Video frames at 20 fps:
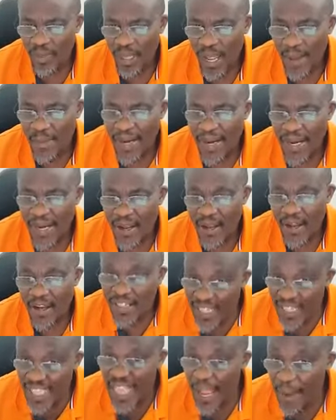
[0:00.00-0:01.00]
Amen. In
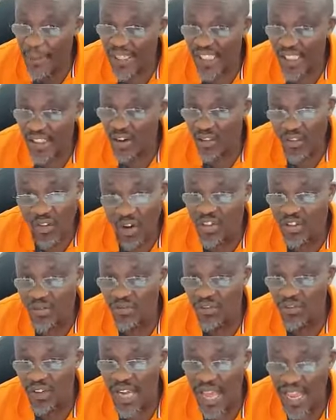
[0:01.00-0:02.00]
the dimensions of God,
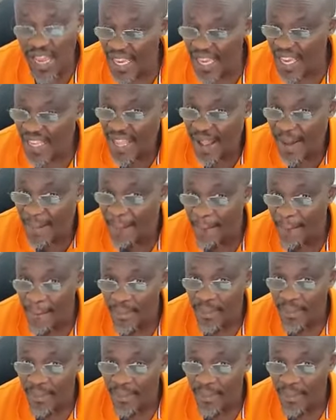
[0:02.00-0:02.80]
like Adam.